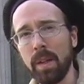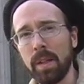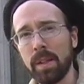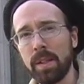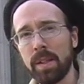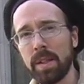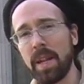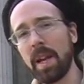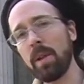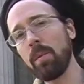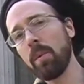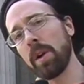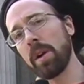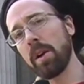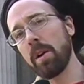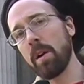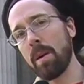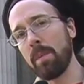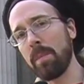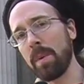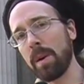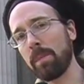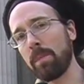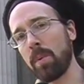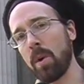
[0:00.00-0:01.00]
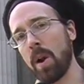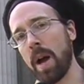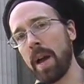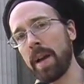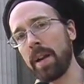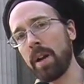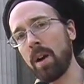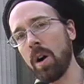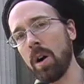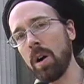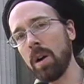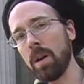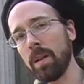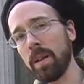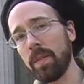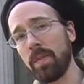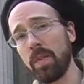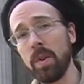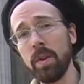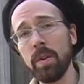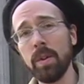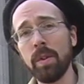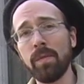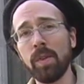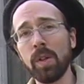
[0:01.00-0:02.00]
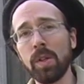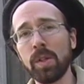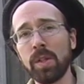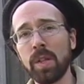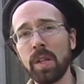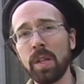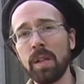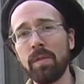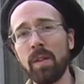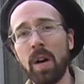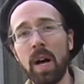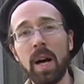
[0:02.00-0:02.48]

Today we're here at McBride Hall at the University of